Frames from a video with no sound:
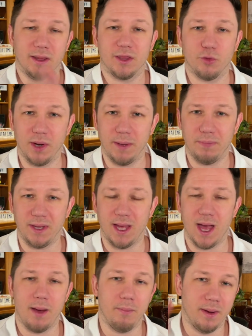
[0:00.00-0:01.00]
3
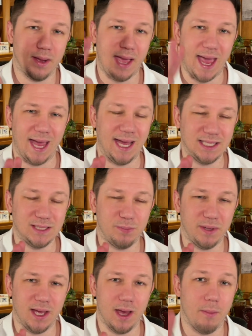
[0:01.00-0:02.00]
p.m., 8
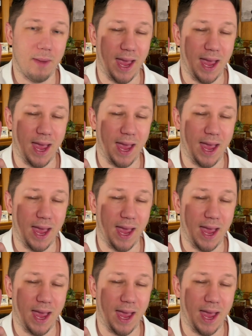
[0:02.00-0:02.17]
p.m.